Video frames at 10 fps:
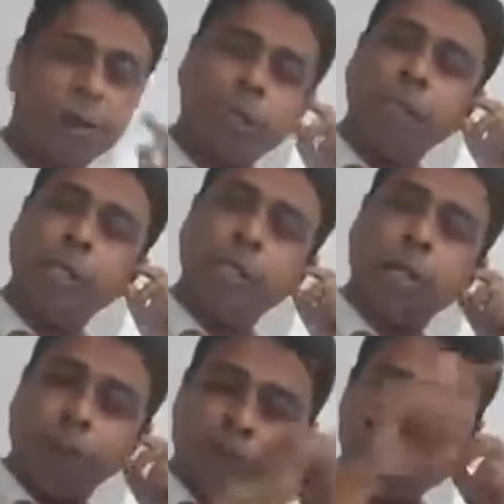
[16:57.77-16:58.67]
meaning
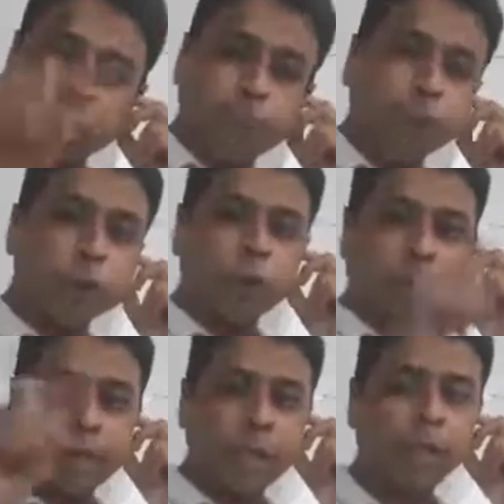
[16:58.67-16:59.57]
curvature portion of
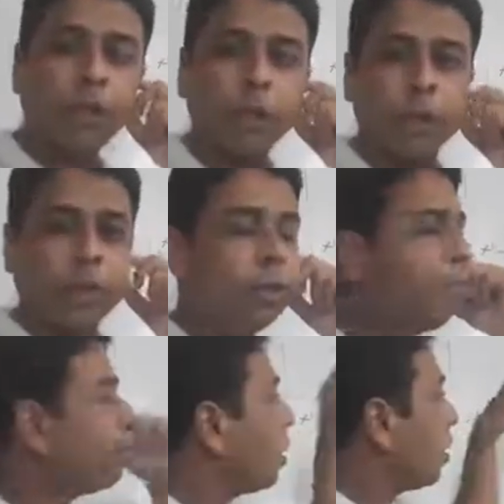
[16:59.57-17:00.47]
any
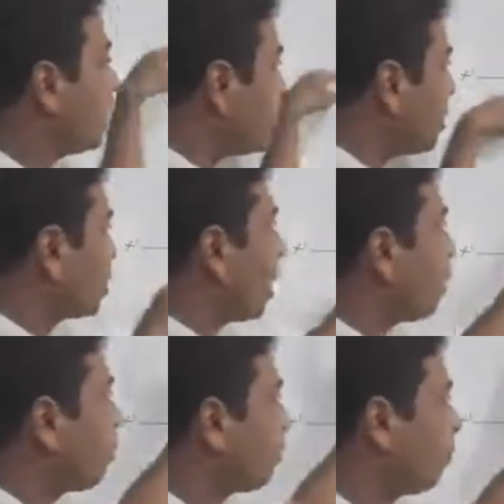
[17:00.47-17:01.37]
function, this is a graph
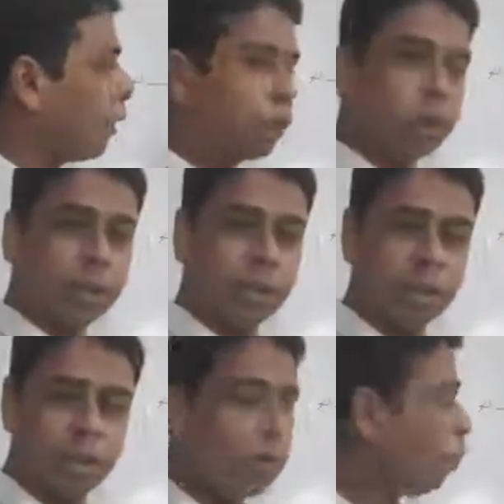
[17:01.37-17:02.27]
of the function.
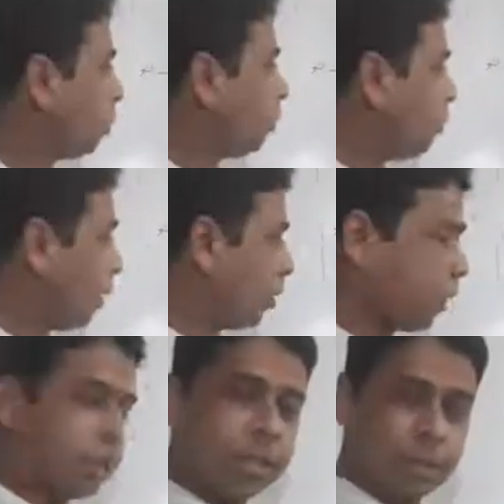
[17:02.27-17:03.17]
What is the function
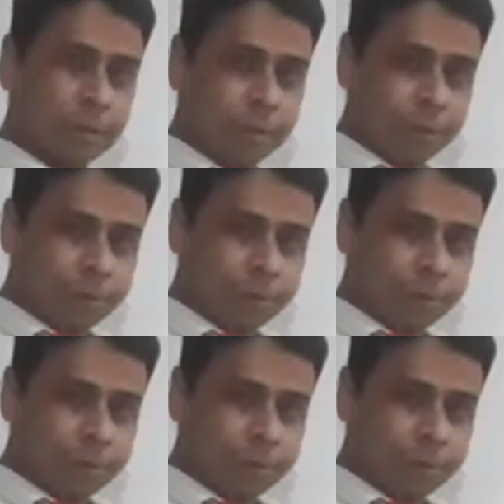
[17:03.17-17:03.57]
is given